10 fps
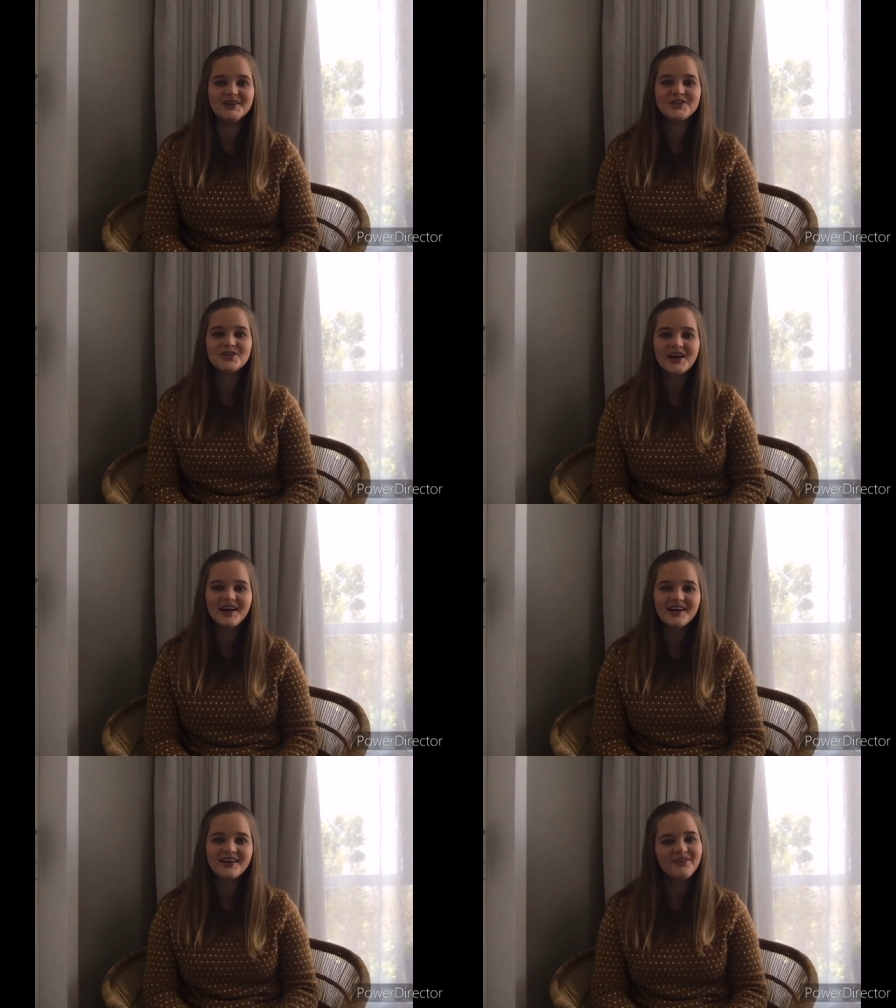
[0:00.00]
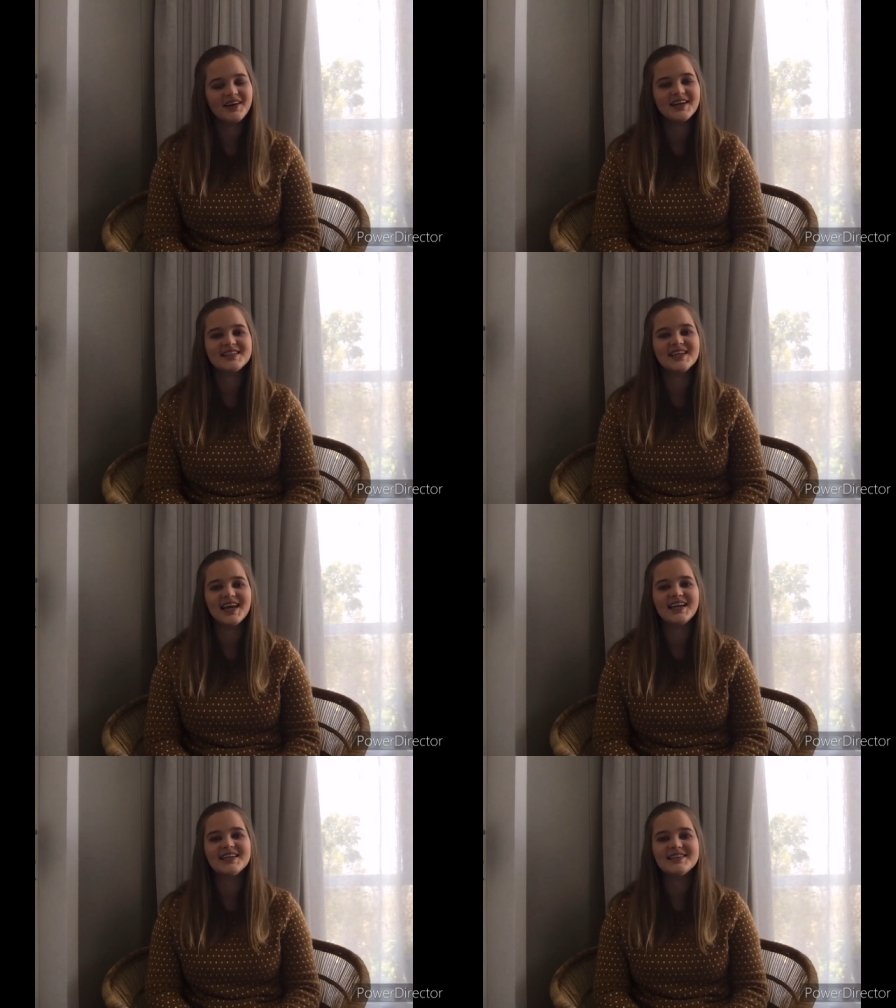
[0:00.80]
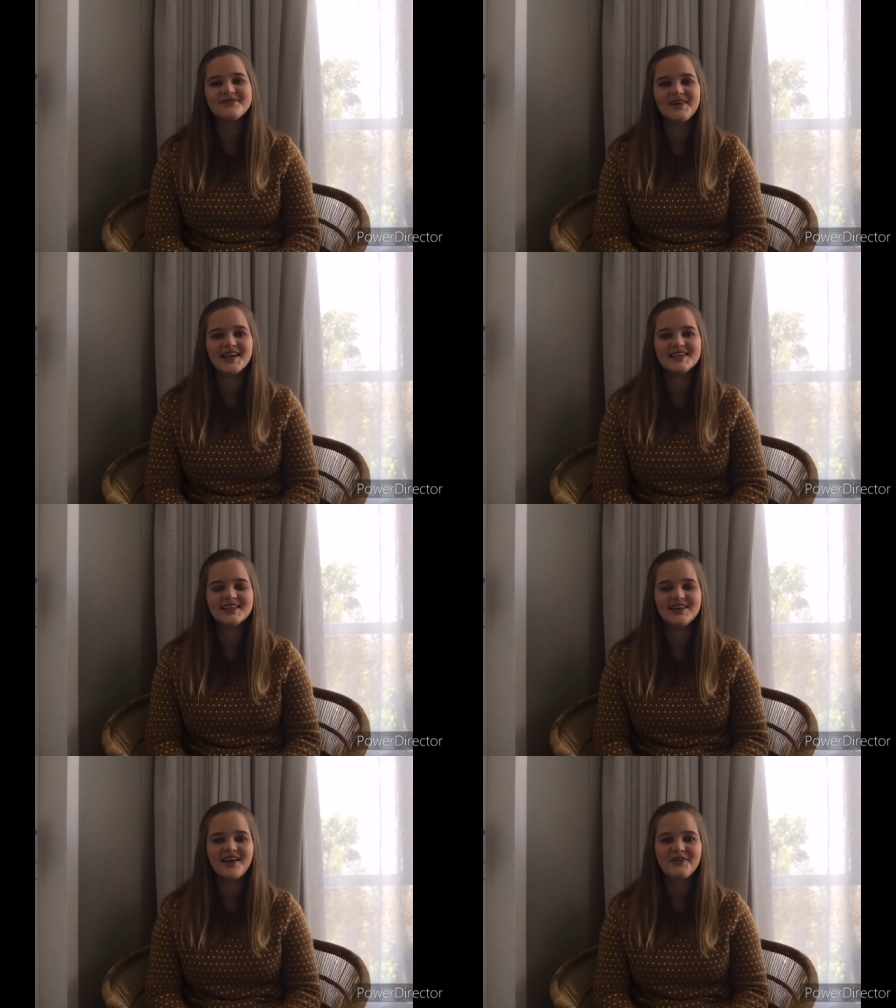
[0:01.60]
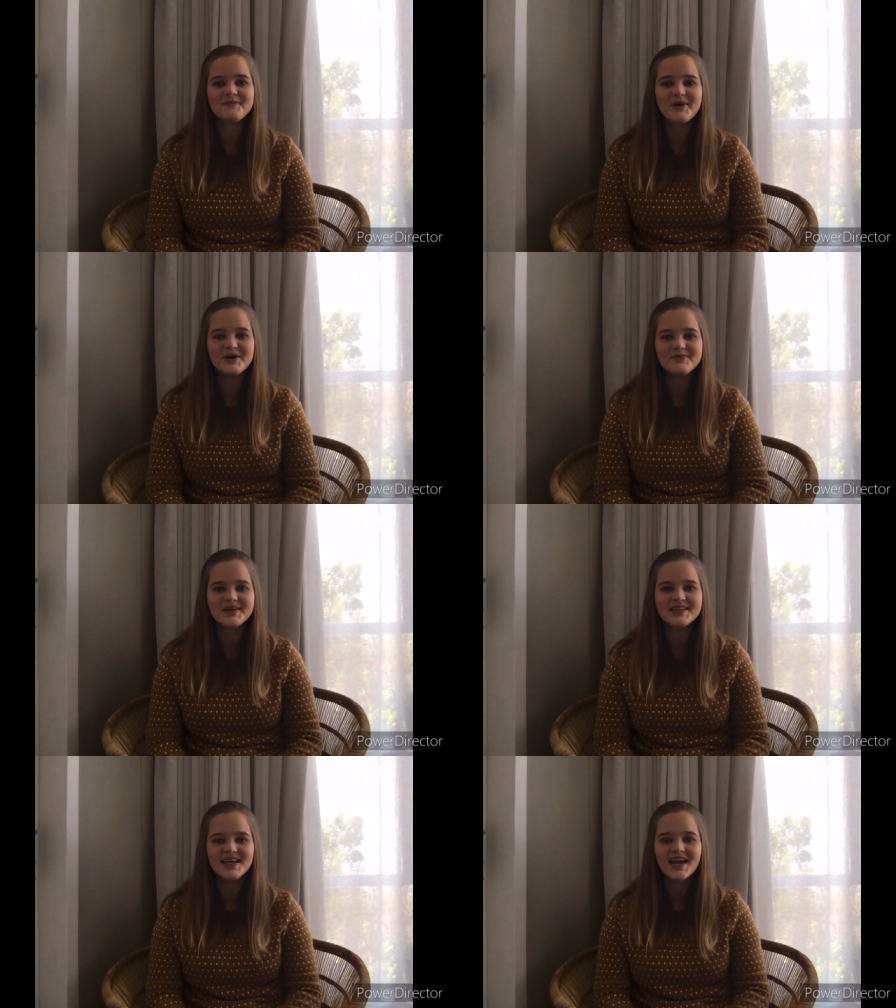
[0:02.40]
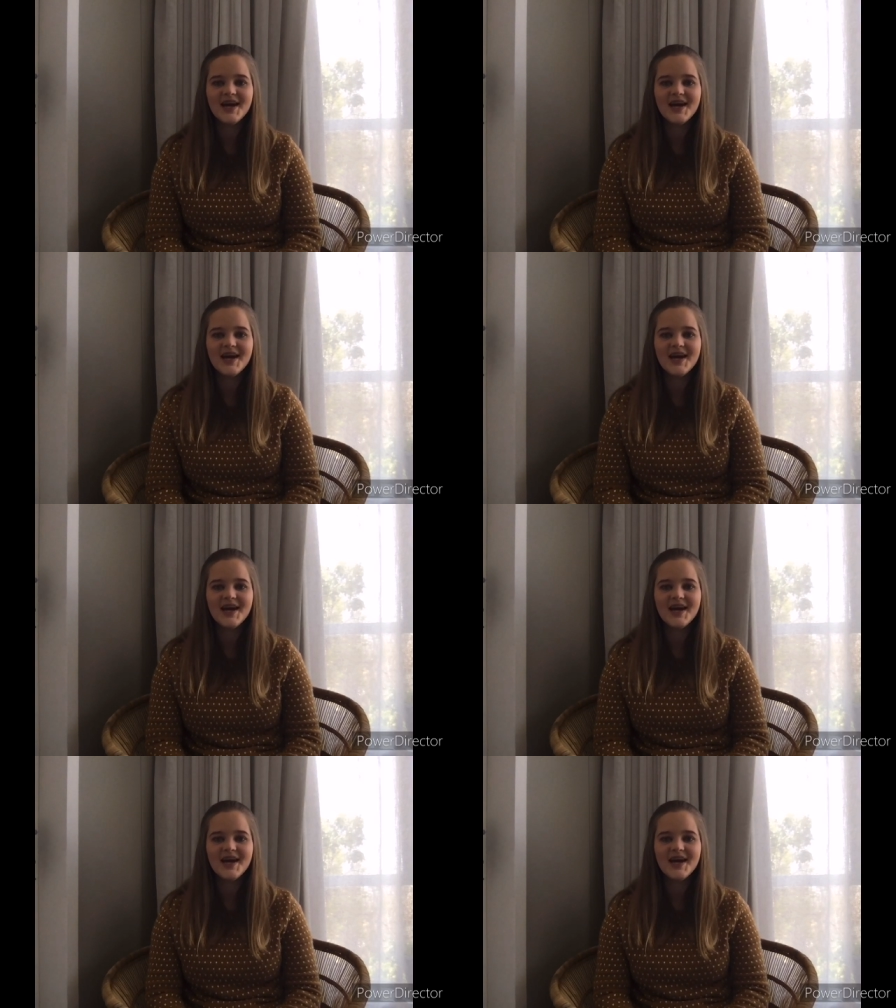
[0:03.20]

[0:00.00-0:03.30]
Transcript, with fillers: matric wanting to get into medicine at the moment,